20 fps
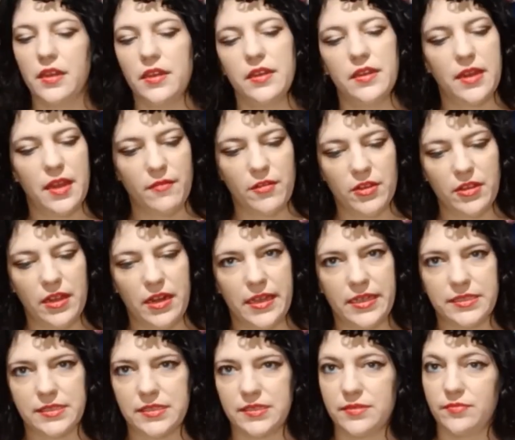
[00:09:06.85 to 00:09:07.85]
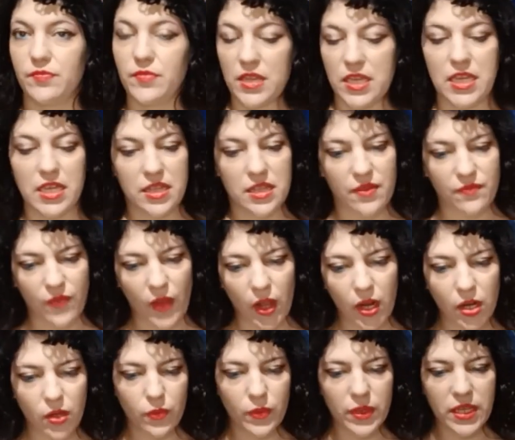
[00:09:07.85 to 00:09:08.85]
Nevertheless, in the
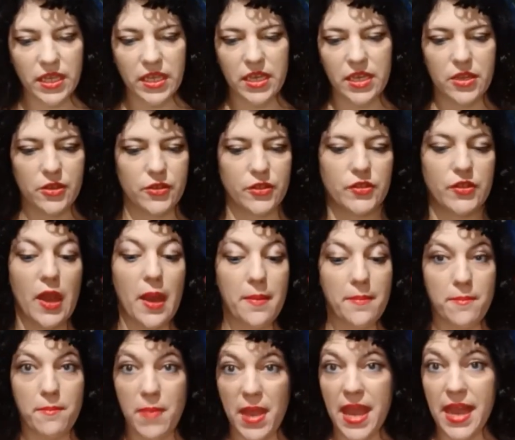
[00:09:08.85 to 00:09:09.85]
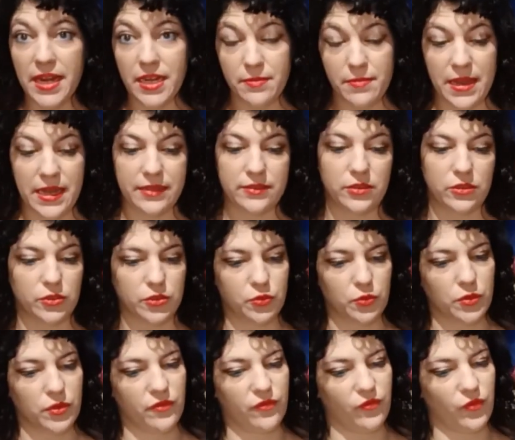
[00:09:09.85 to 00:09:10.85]
following years, many
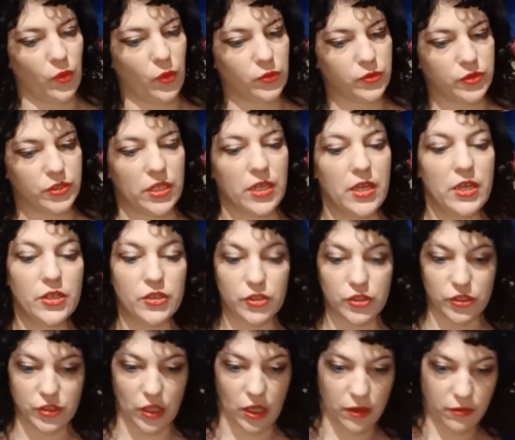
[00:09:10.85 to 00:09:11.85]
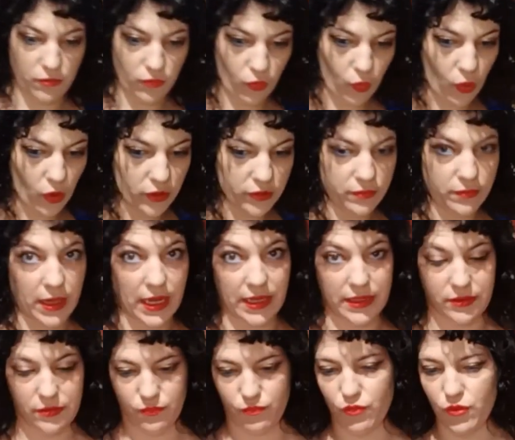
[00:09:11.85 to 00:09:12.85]
battles were fought, some won
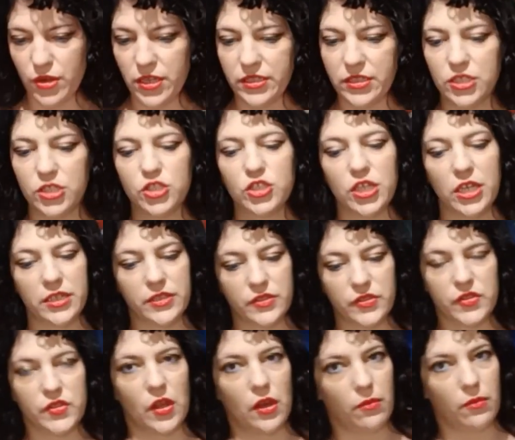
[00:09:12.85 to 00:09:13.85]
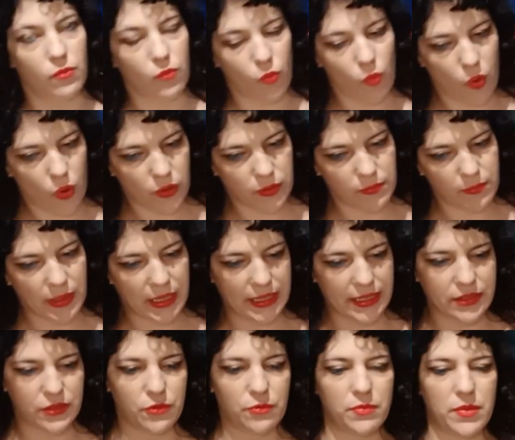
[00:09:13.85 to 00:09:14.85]
by the British and some won
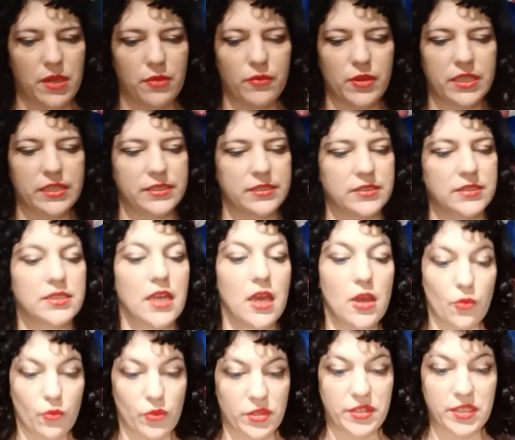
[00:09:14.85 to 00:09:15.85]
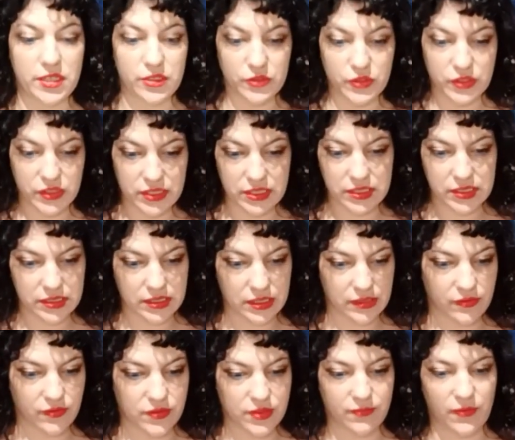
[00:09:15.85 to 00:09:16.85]
by the Americans, with the
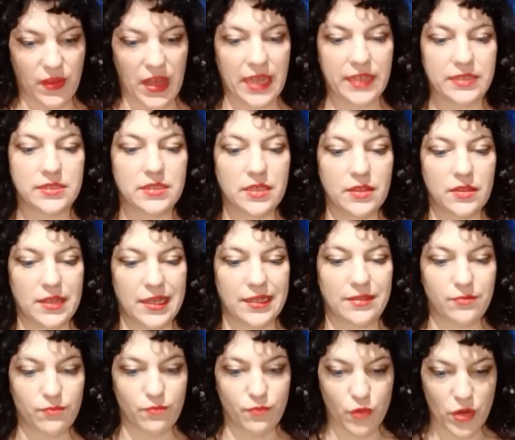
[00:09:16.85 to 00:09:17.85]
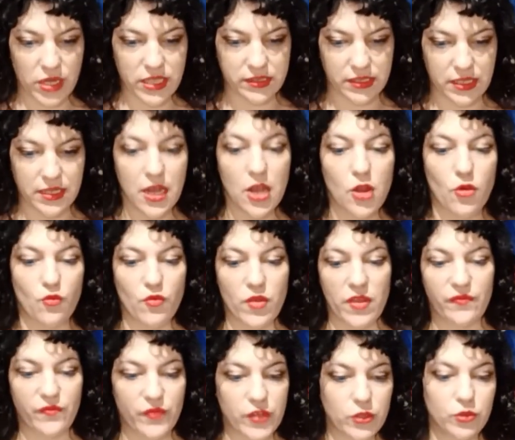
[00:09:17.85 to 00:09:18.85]
consistent fact that Britain
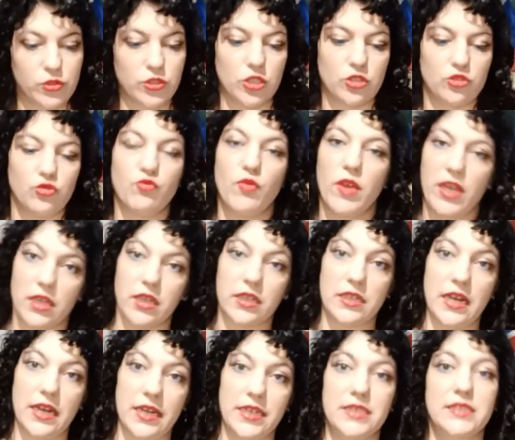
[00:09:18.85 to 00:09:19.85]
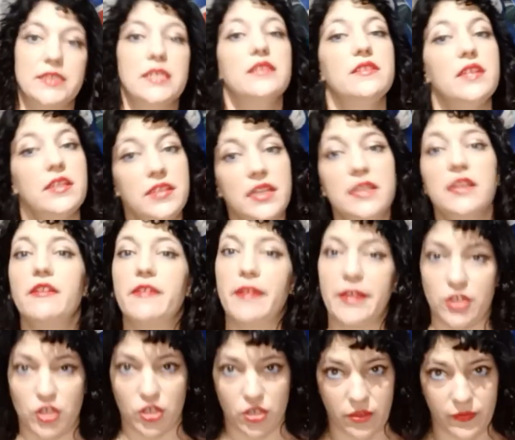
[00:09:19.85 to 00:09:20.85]
refused to recognize the
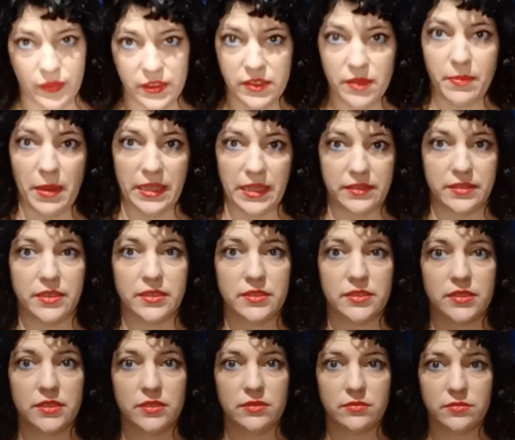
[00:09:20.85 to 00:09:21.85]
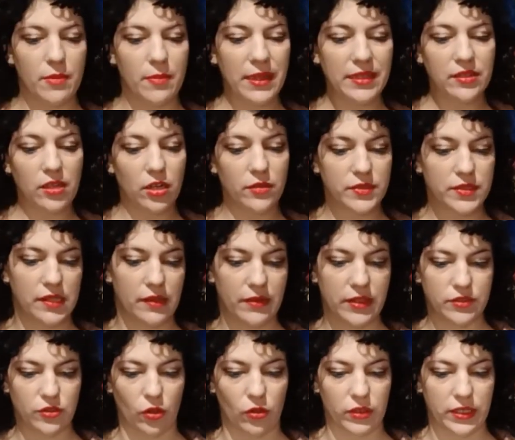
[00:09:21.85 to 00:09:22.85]
Declaration of Independence. The Battle of
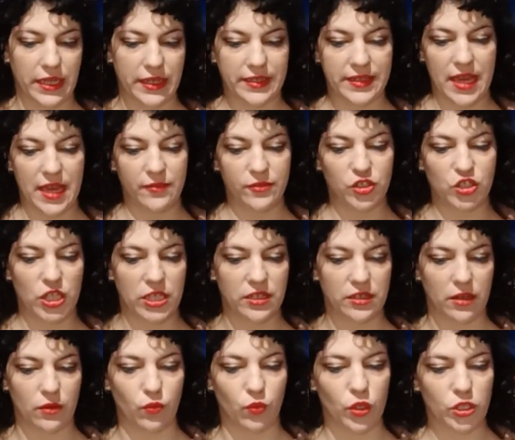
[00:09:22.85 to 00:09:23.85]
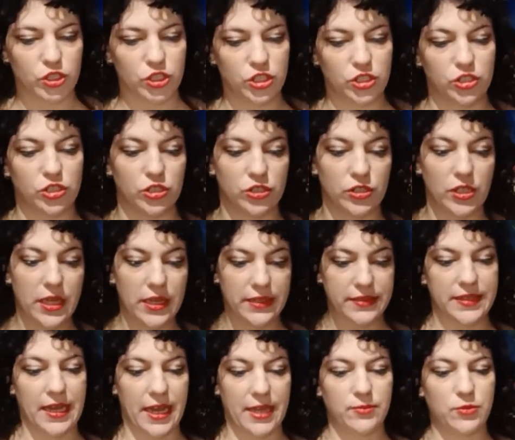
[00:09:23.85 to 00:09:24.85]
Saratoga gave General Washington
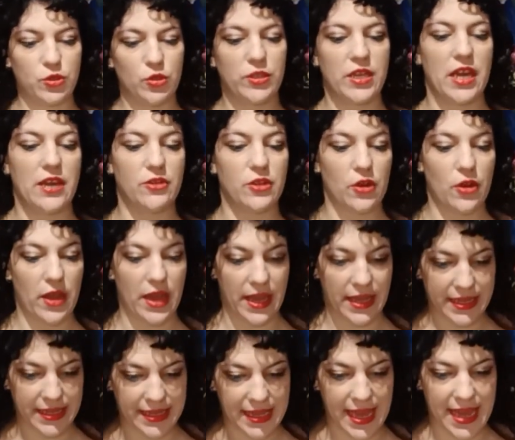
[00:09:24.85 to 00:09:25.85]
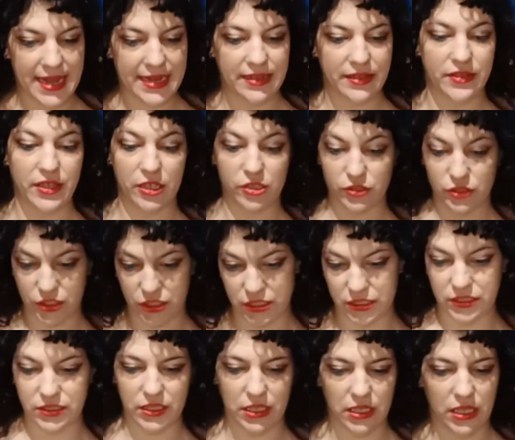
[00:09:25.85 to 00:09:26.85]
time to gather again the
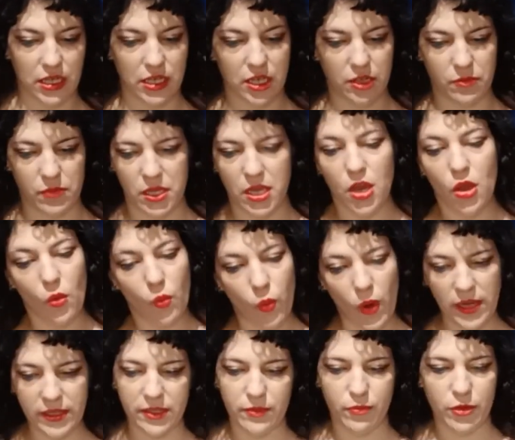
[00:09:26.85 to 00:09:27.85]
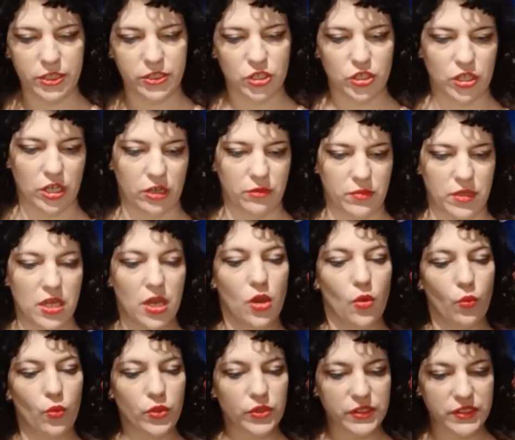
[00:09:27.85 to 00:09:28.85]
Continental Army, while the British Army
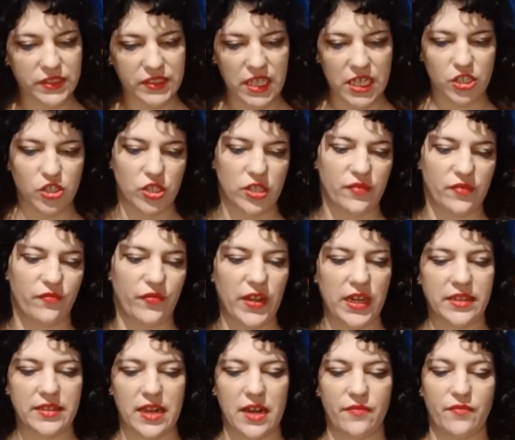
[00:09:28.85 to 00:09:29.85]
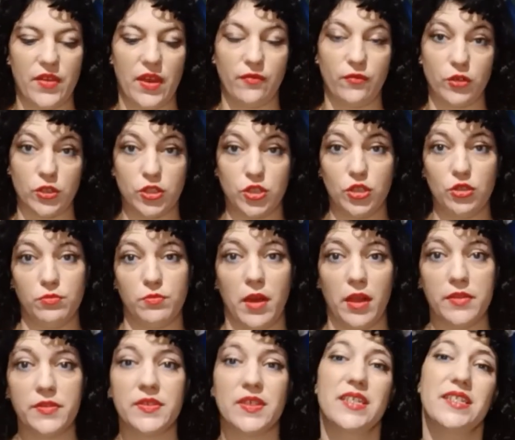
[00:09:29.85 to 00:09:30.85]
was sieged in Philadelphia for 2
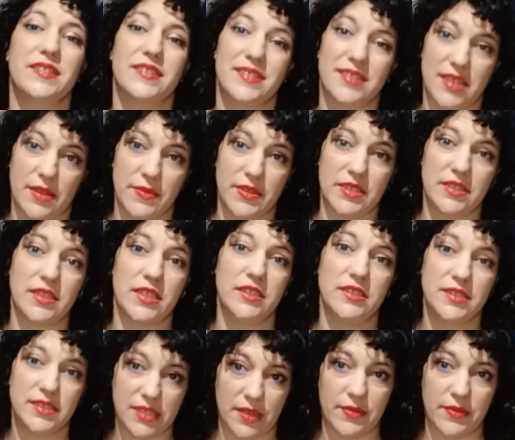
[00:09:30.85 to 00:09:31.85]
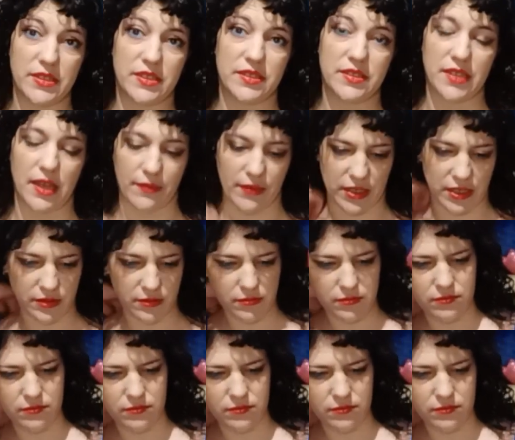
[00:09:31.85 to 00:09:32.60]
months in 1777.